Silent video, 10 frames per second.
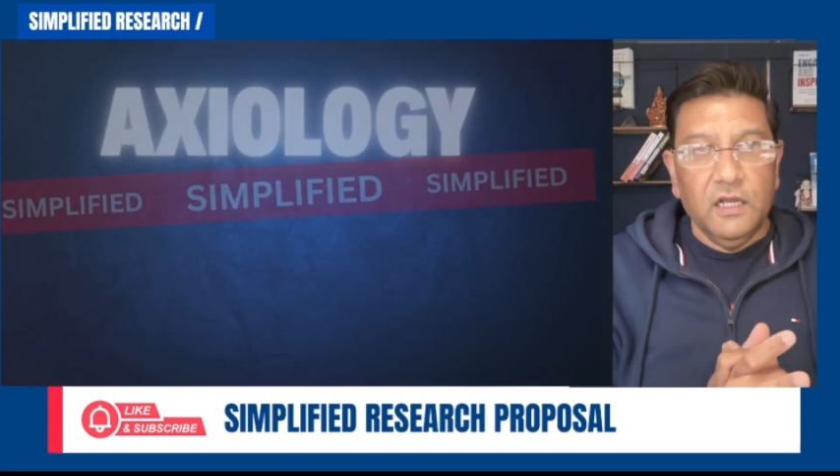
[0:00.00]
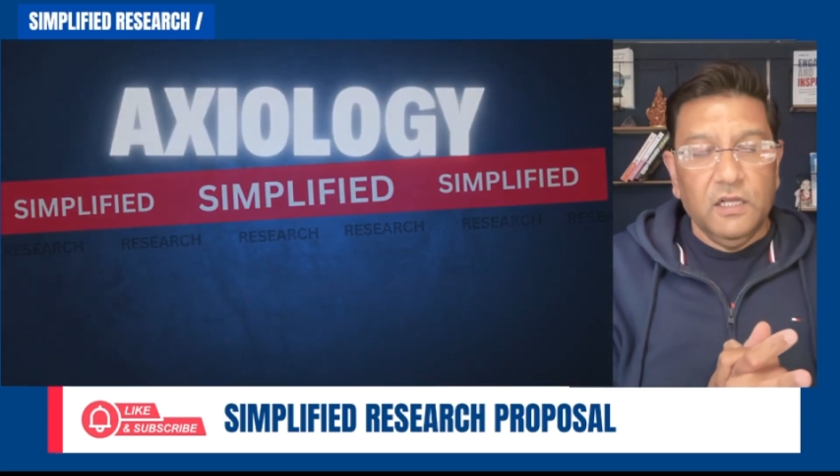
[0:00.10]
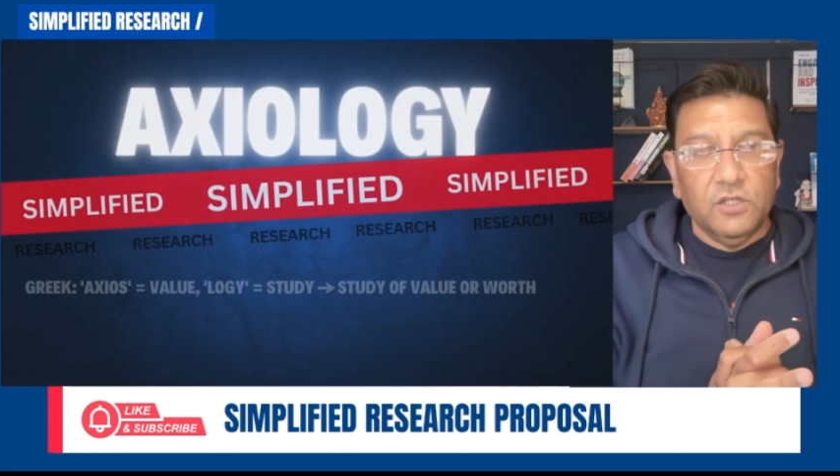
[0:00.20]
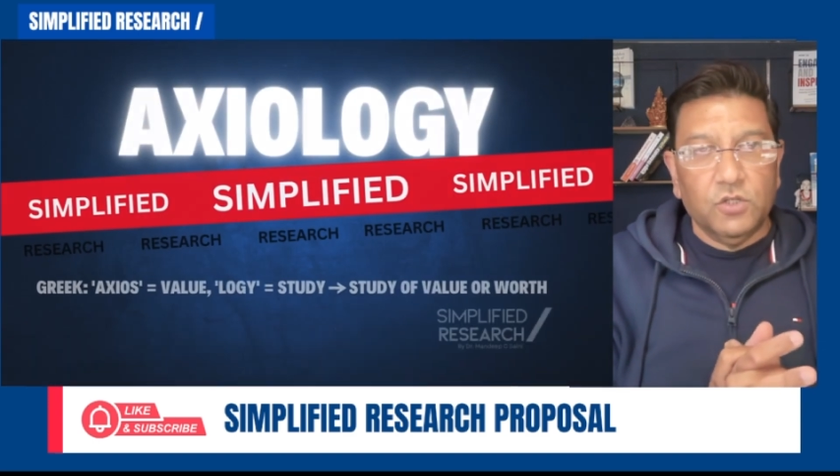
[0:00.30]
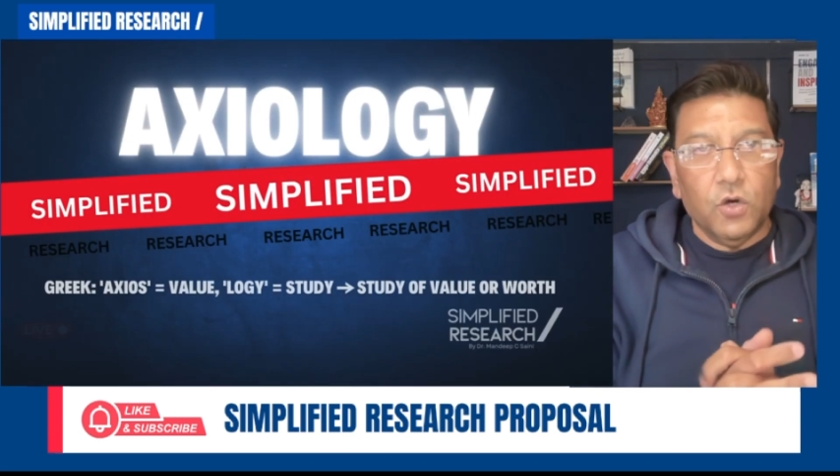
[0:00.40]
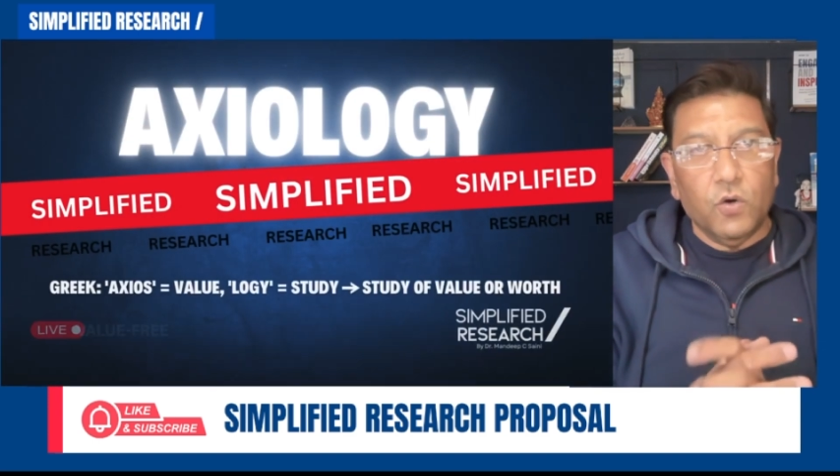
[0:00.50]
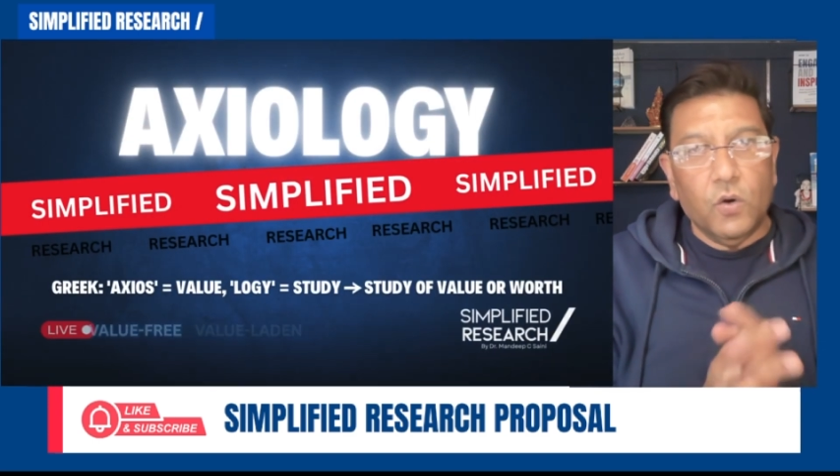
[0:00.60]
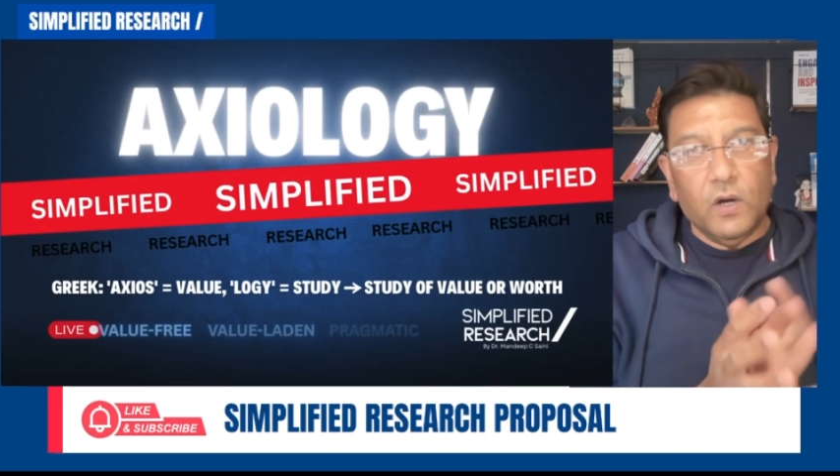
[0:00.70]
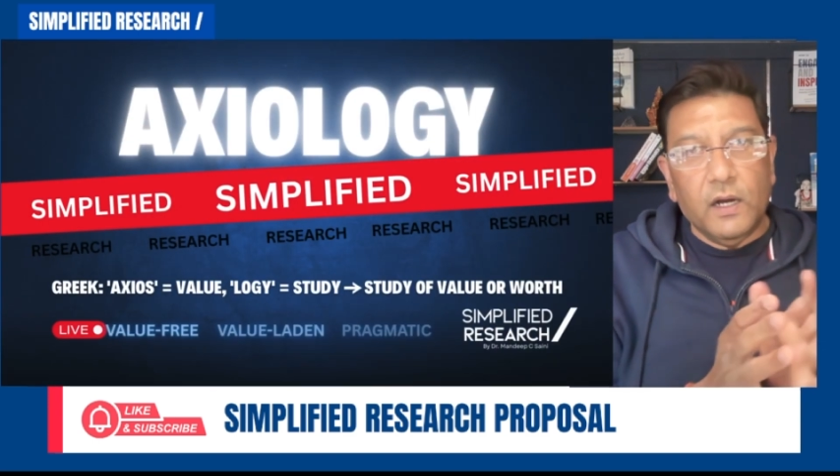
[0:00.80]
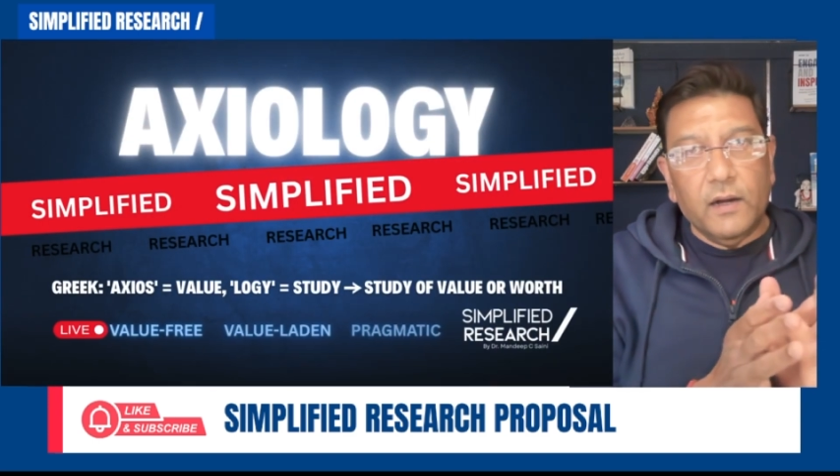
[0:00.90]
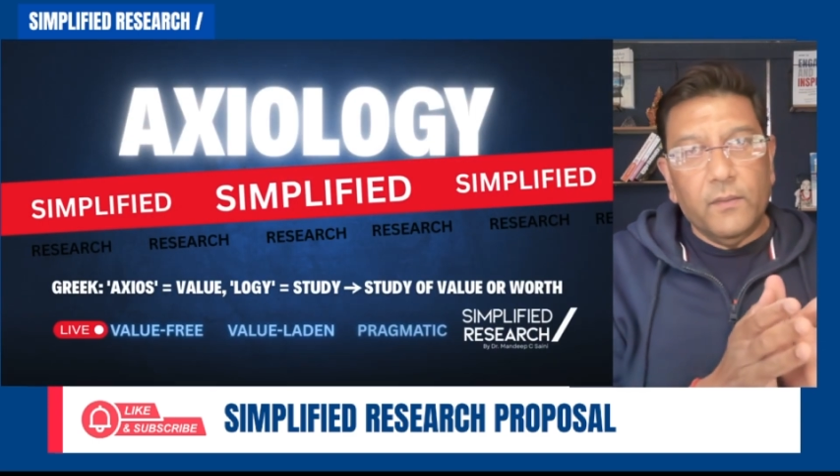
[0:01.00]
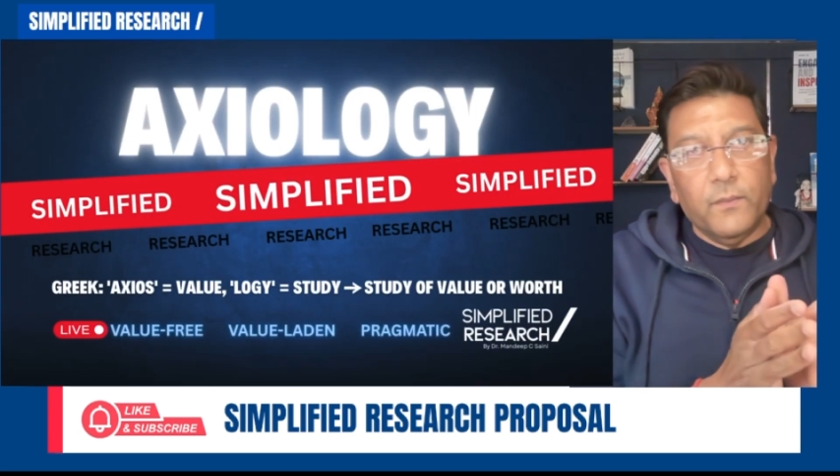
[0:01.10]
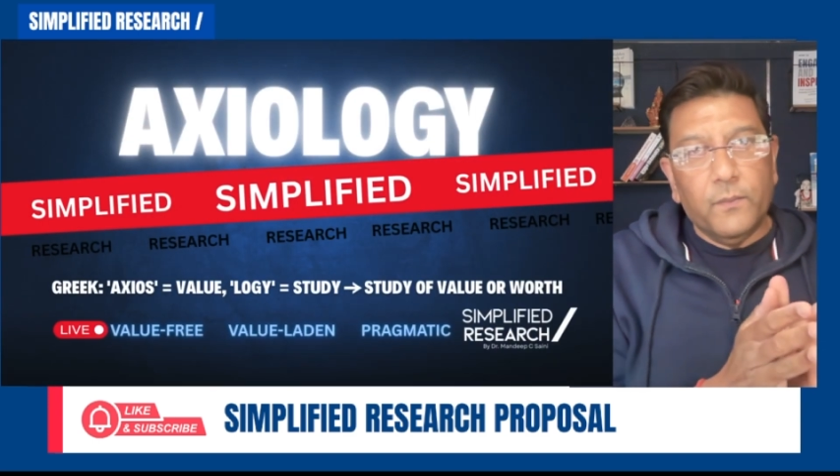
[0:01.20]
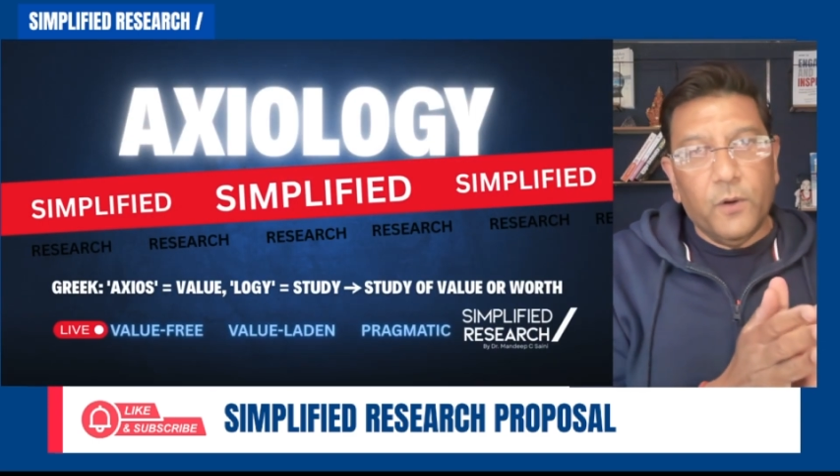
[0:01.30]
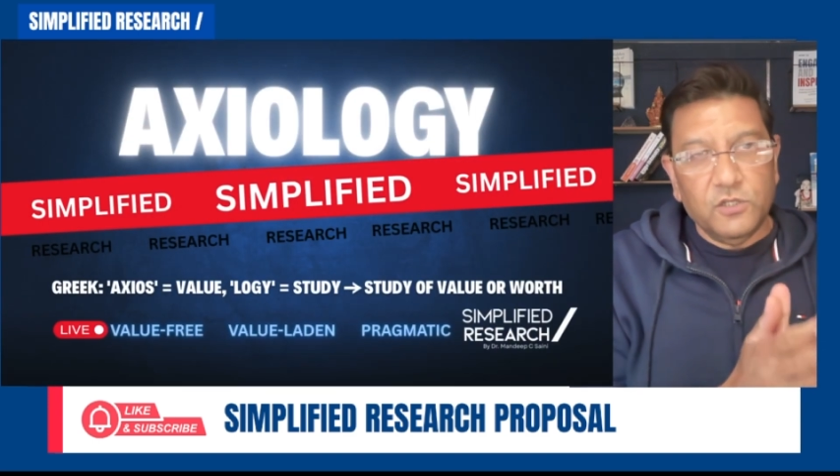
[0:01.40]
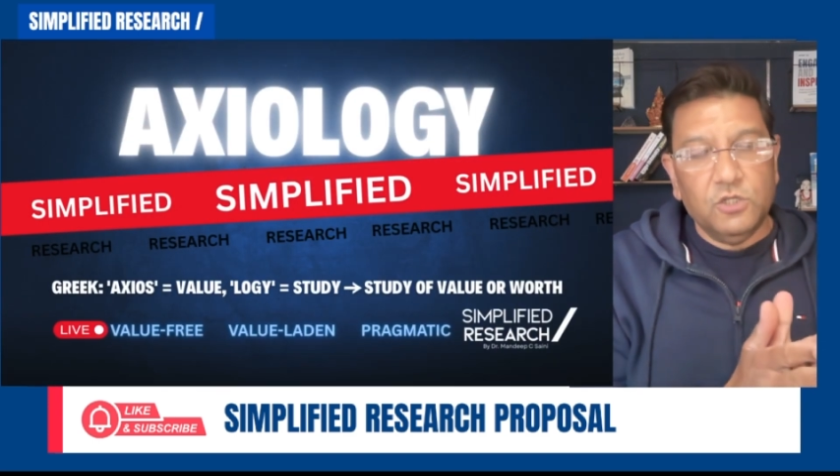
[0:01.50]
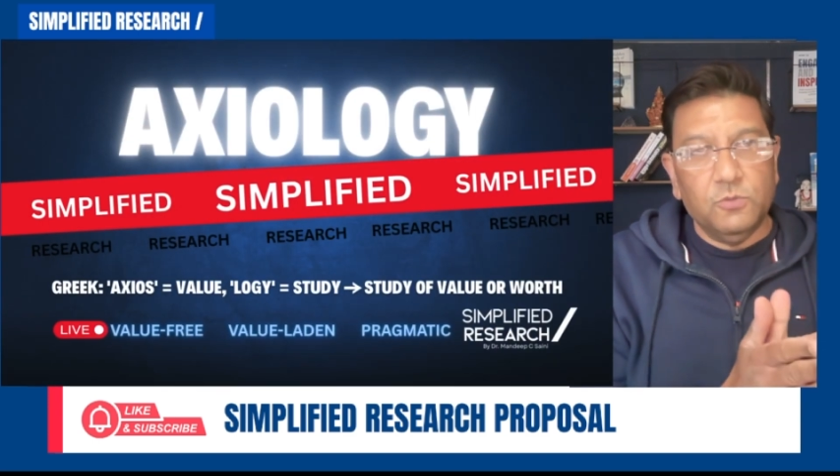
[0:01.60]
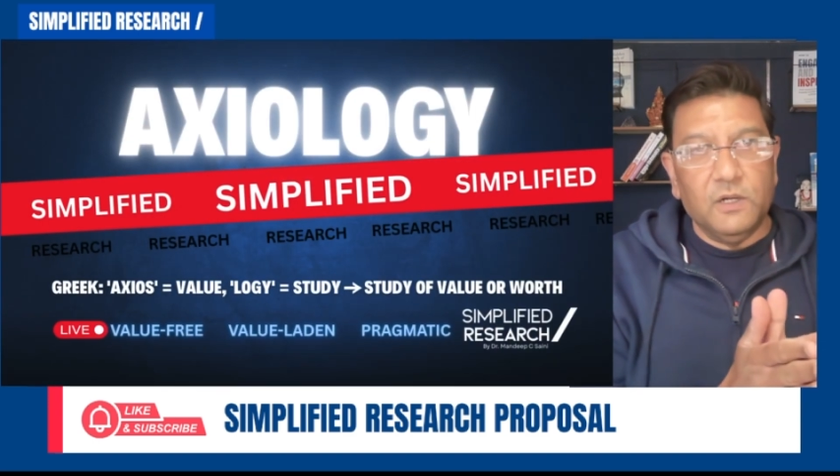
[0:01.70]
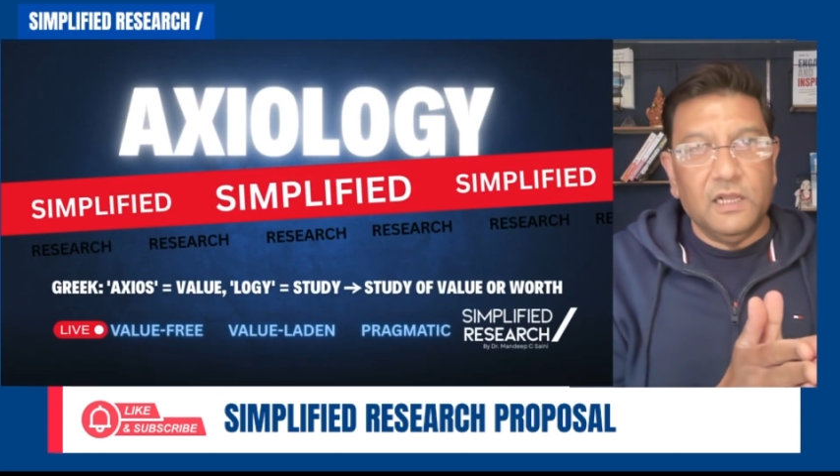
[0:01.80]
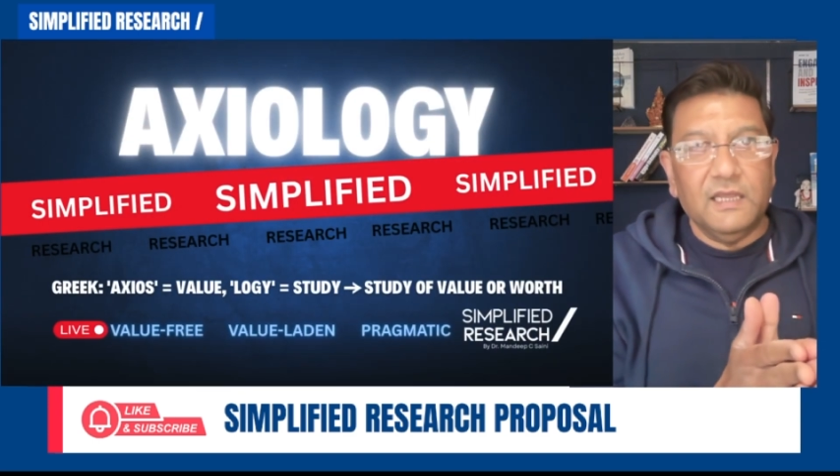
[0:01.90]
so
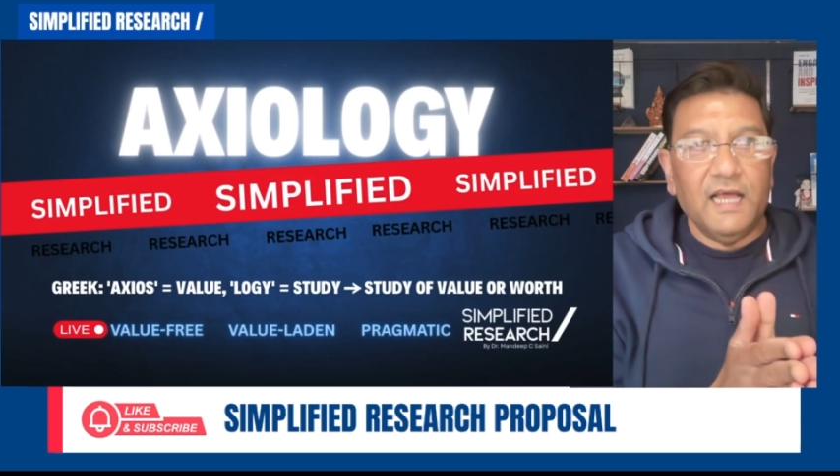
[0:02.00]
possible